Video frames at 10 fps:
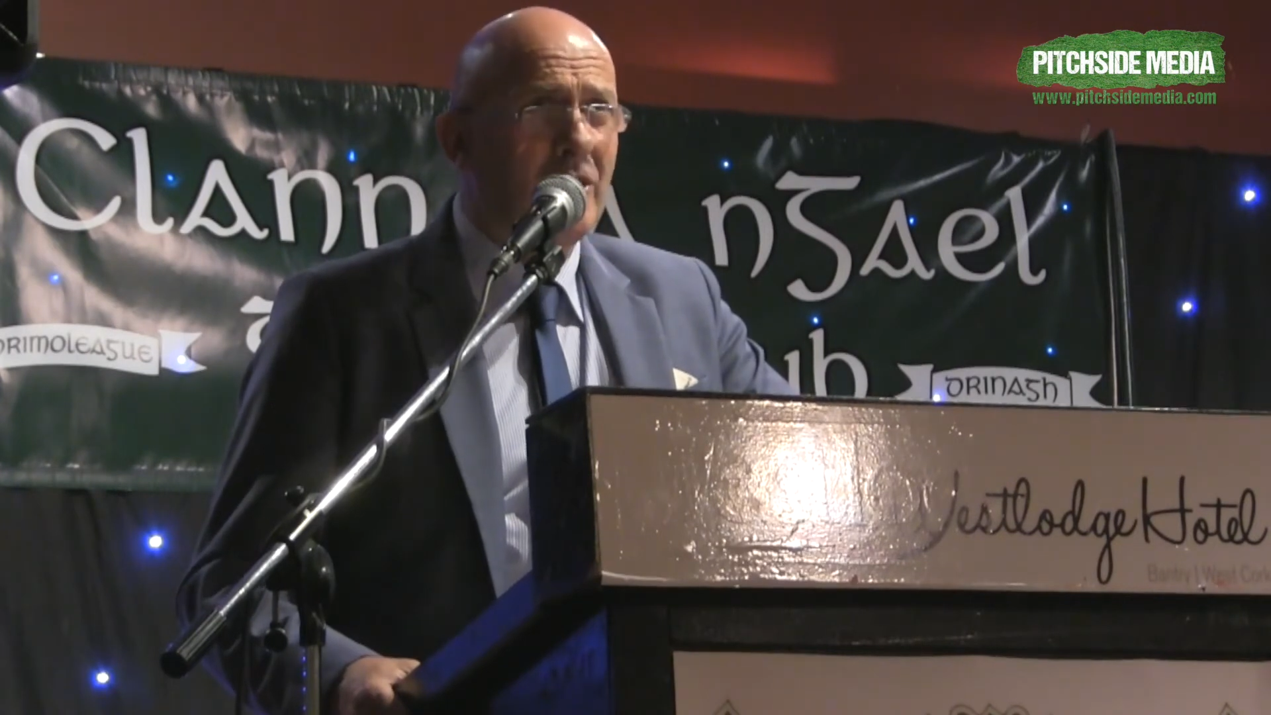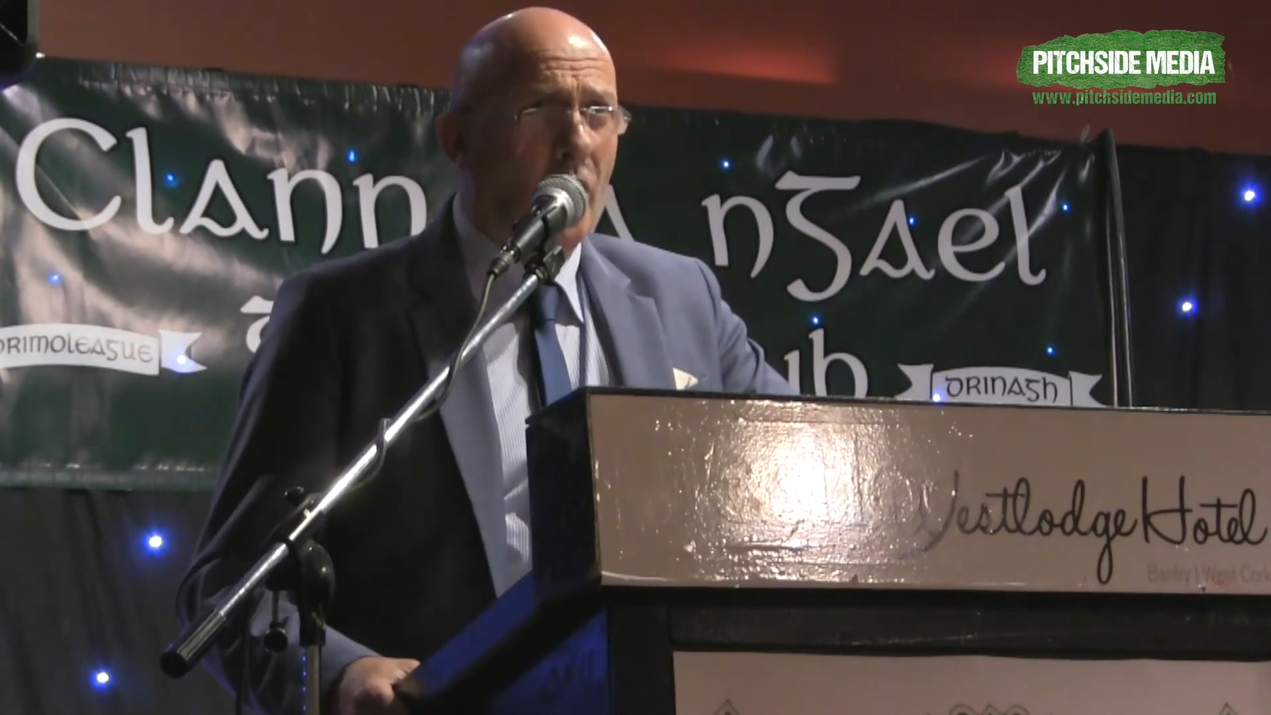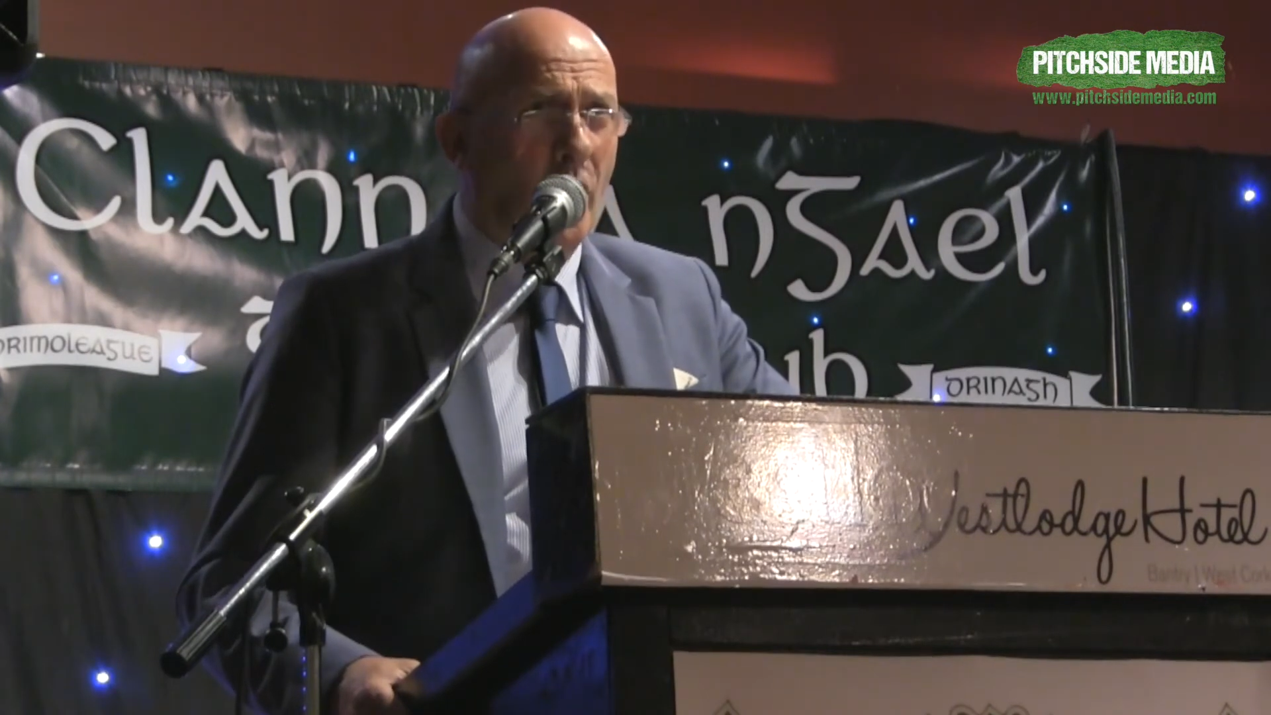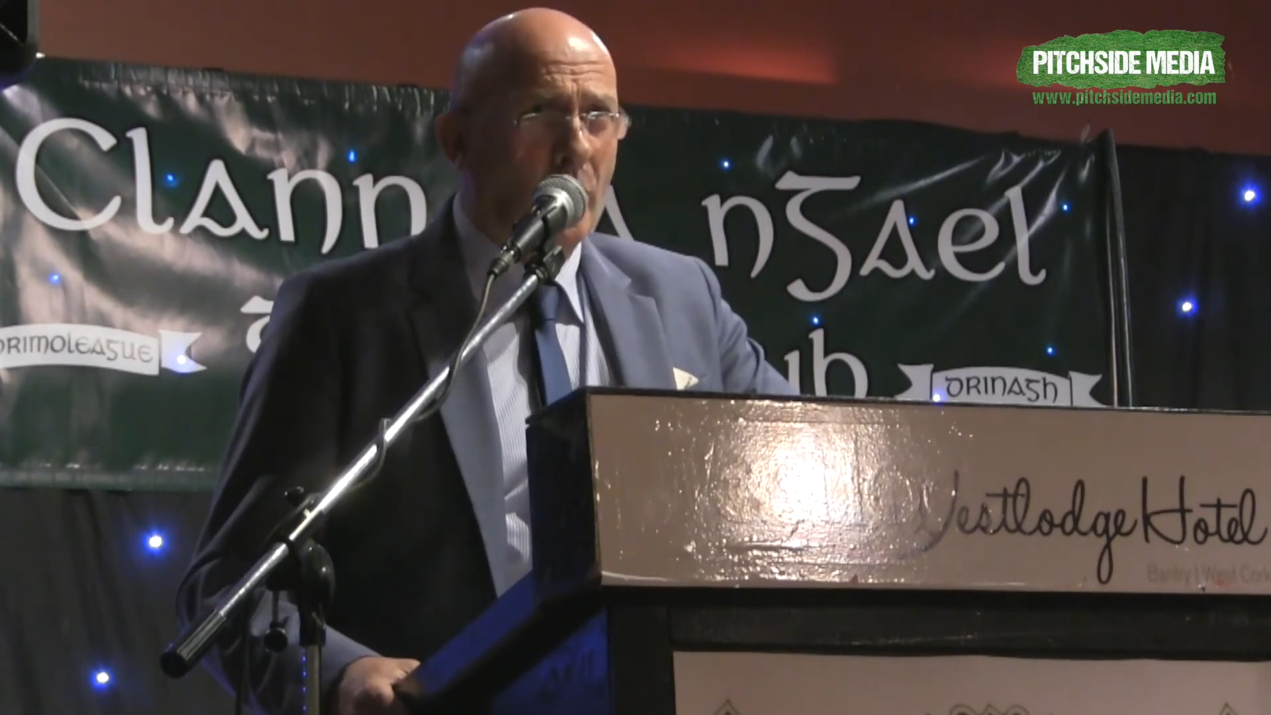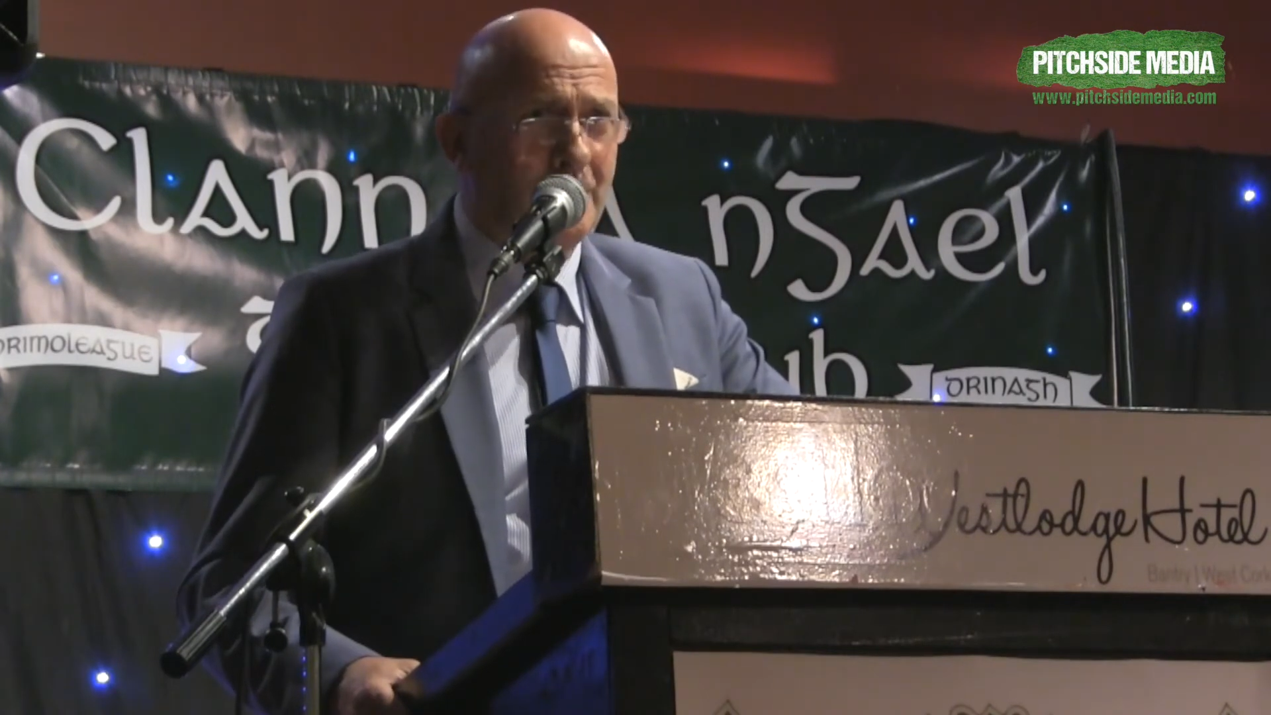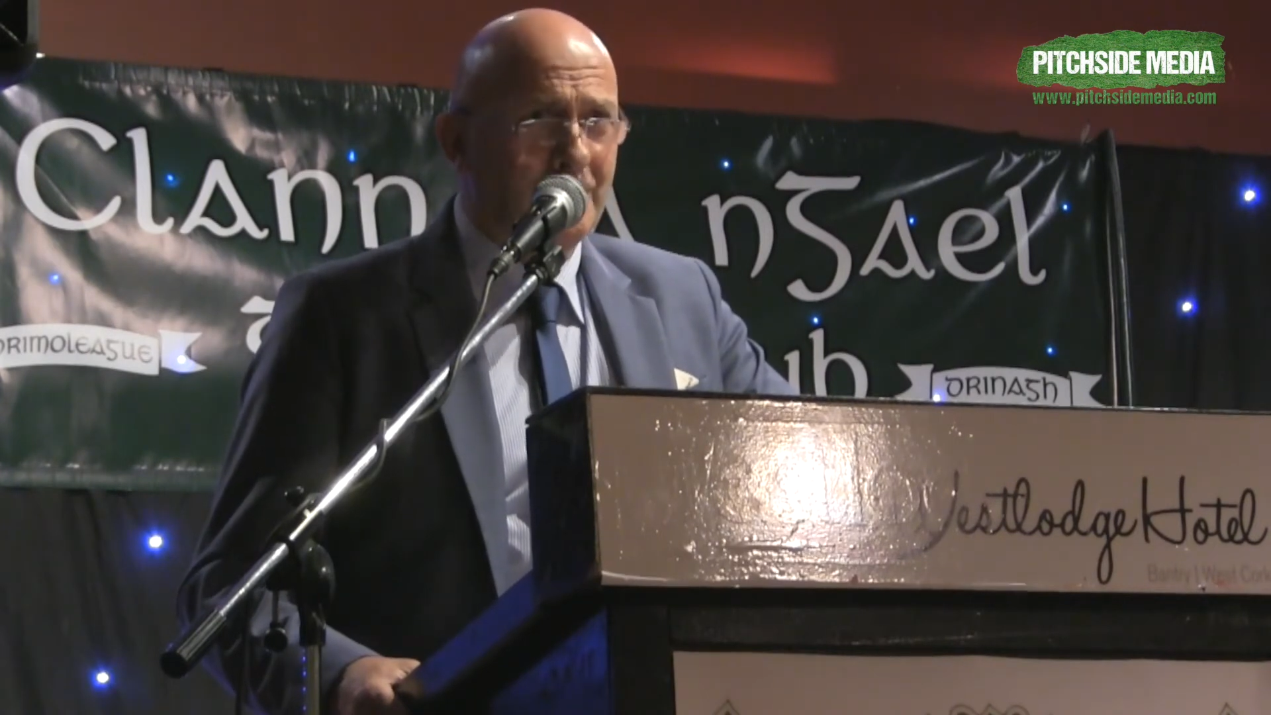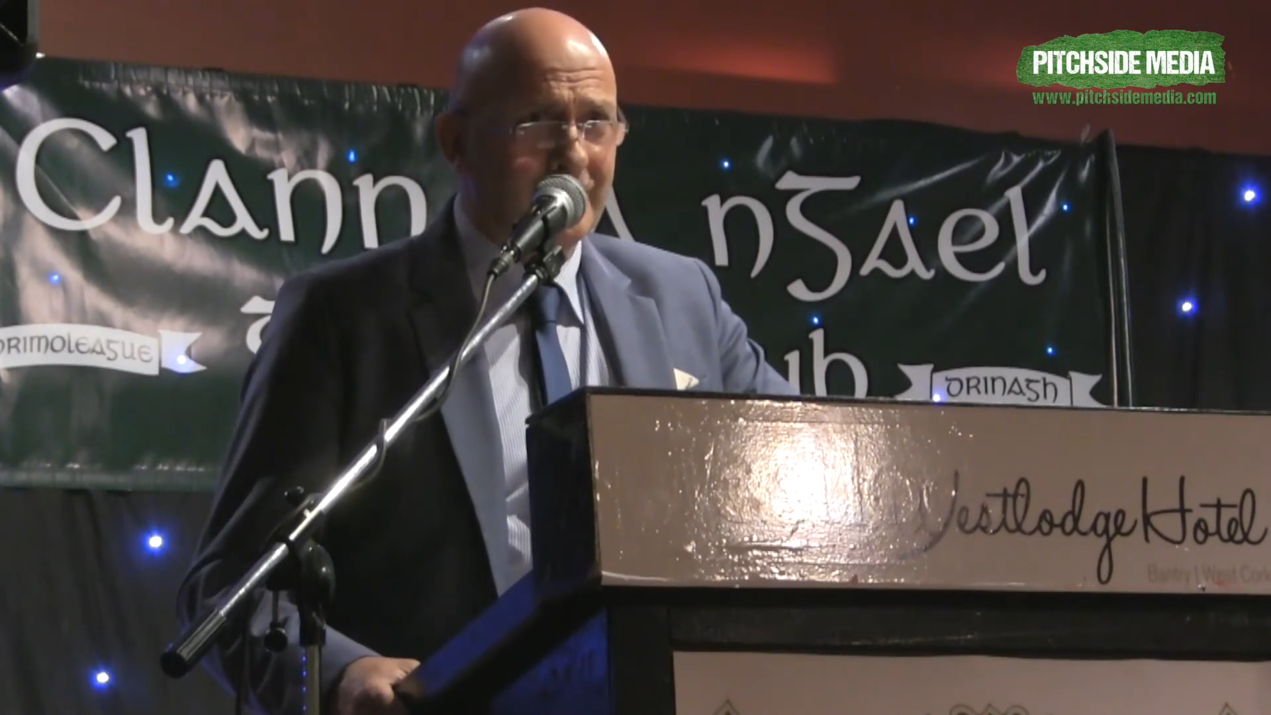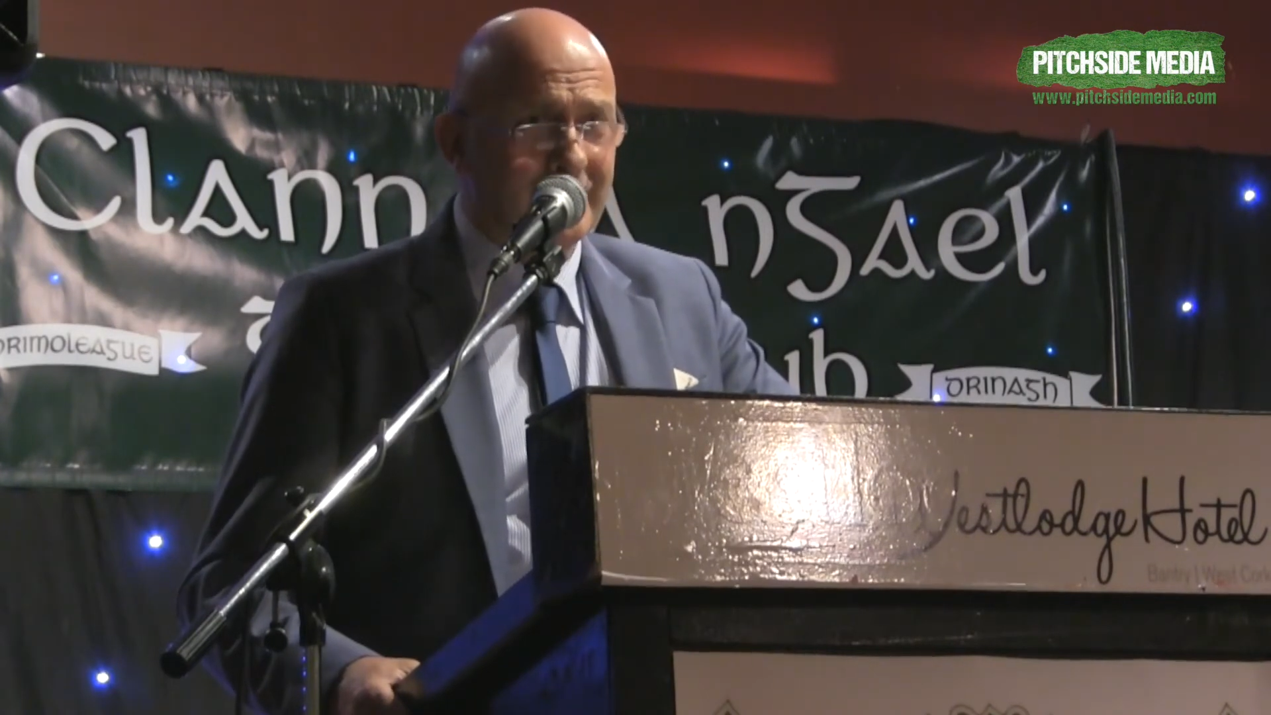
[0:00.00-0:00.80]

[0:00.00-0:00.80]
no,